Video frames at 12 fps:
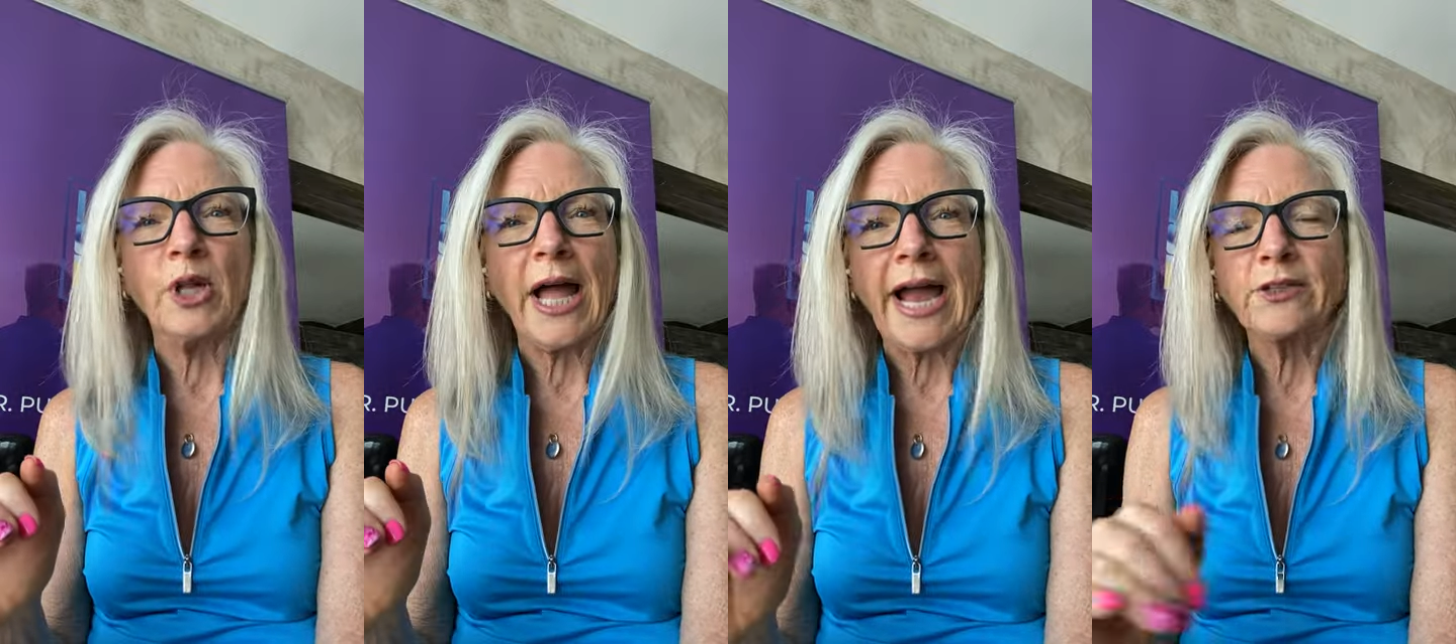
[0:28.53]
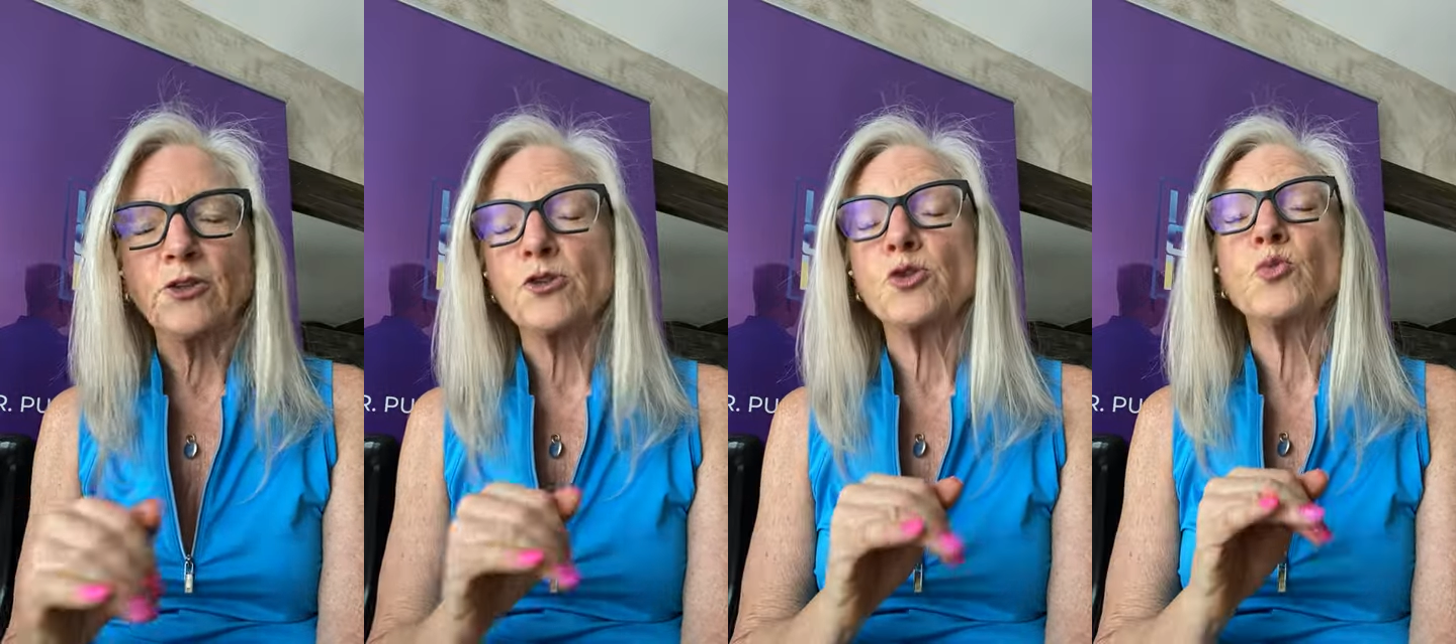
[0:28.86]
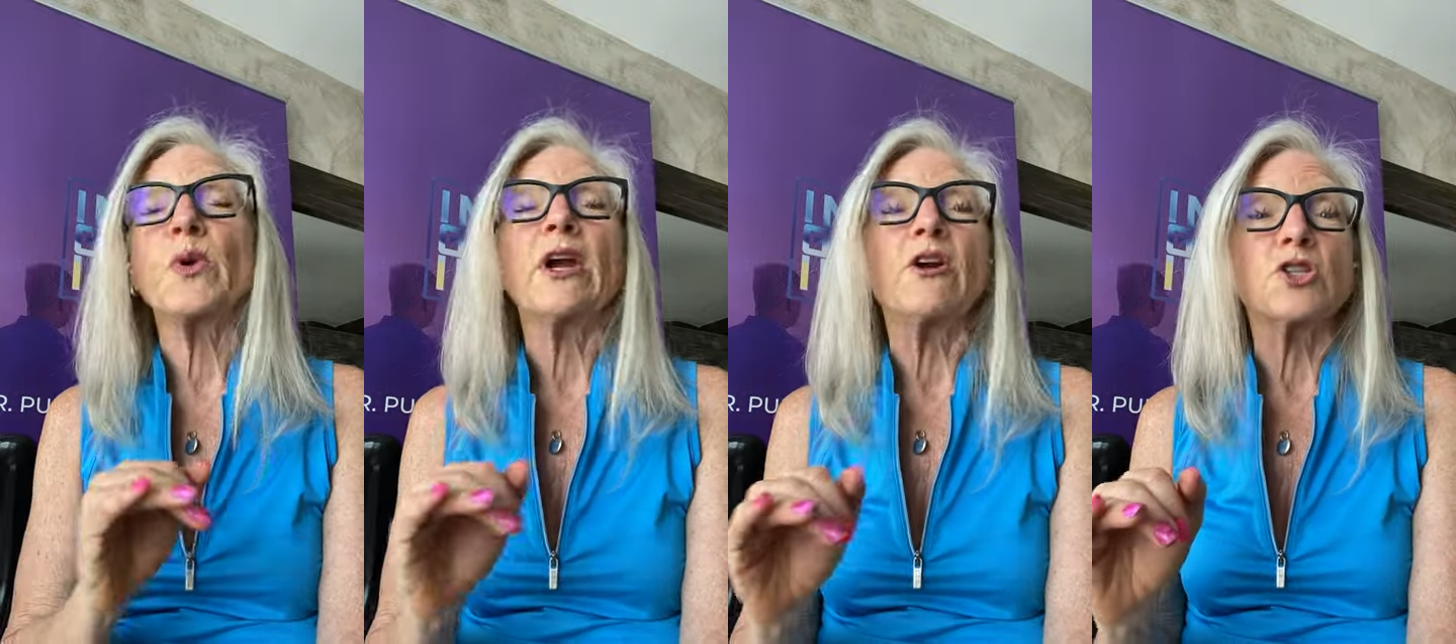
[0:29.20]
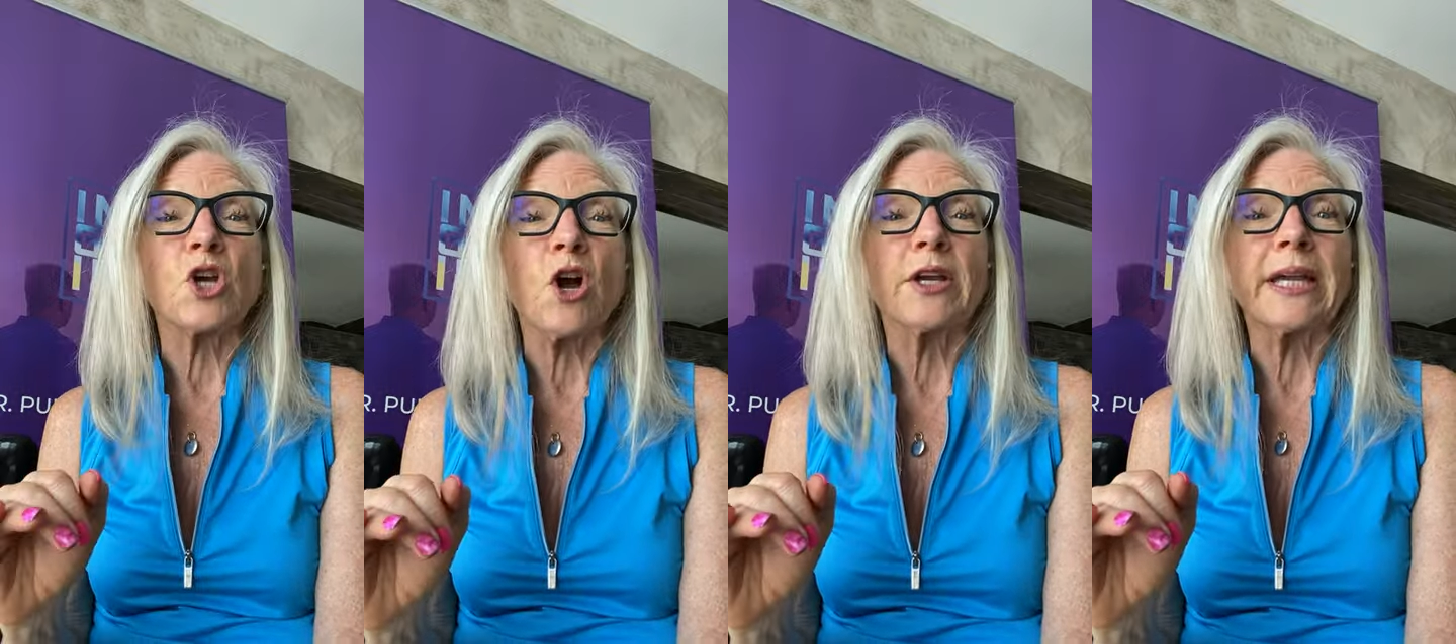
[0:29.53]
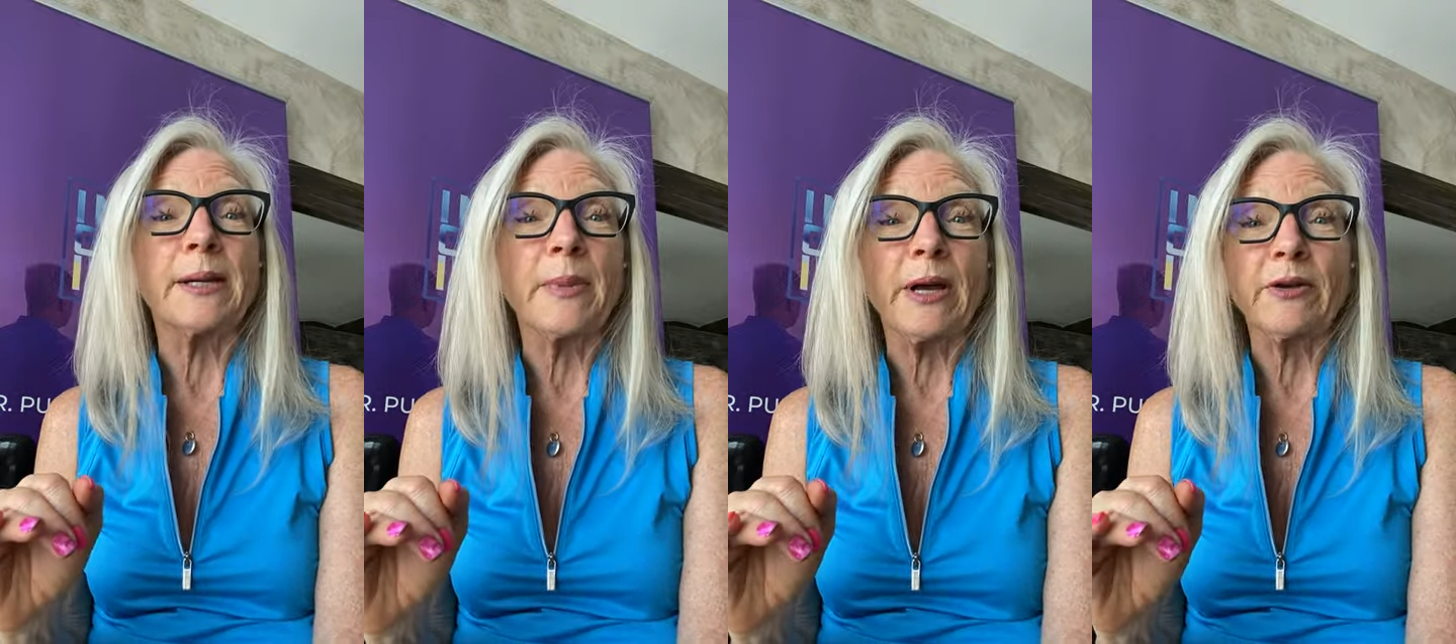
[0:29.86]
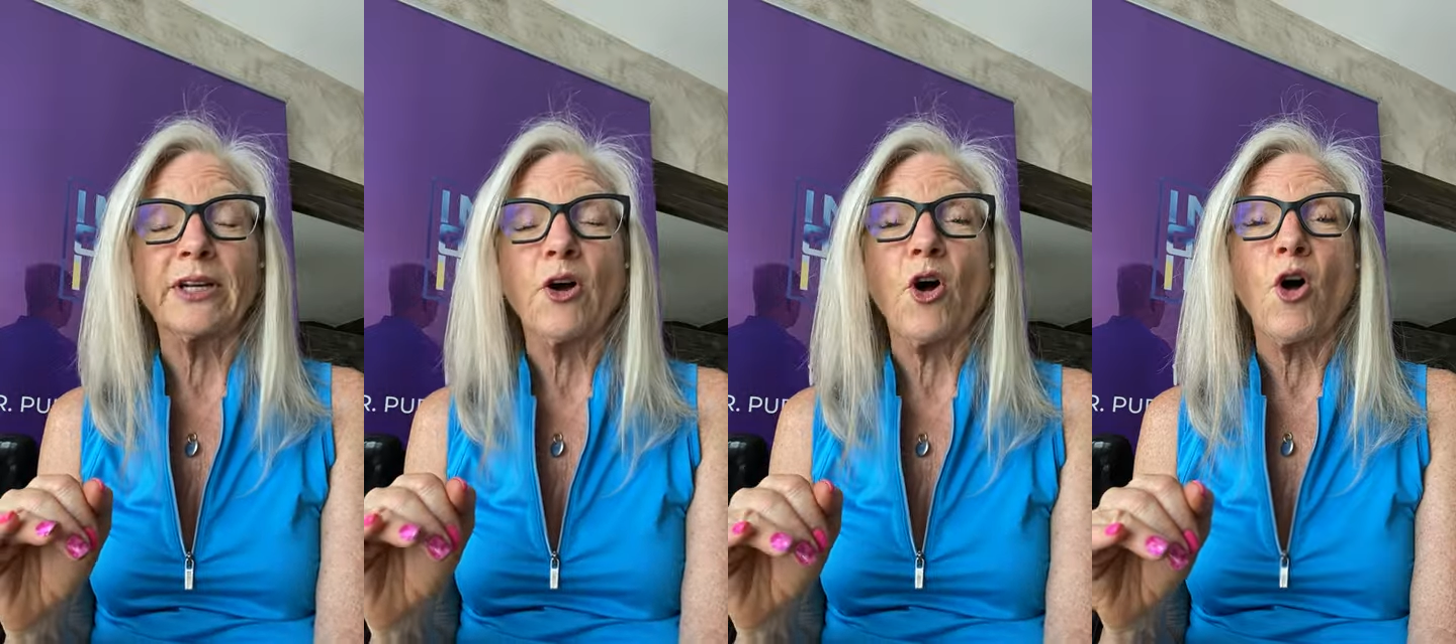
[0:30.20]
actors. We are talking about
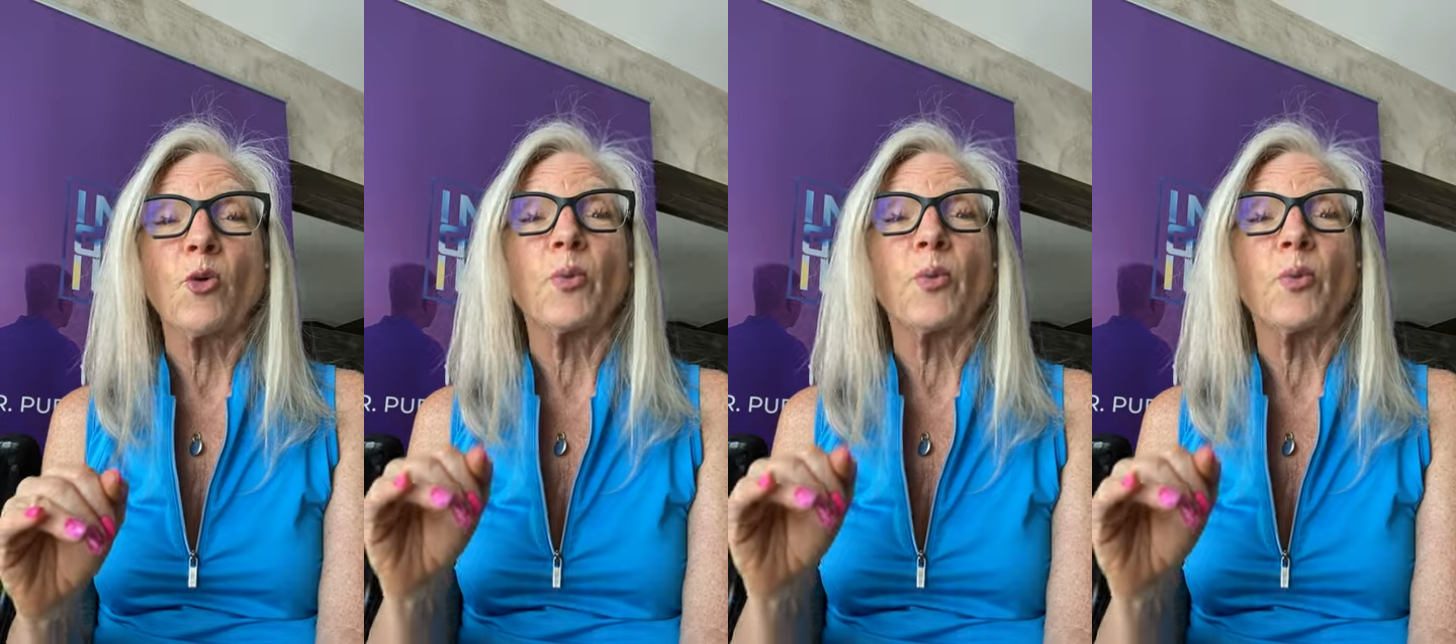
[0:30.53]
it all.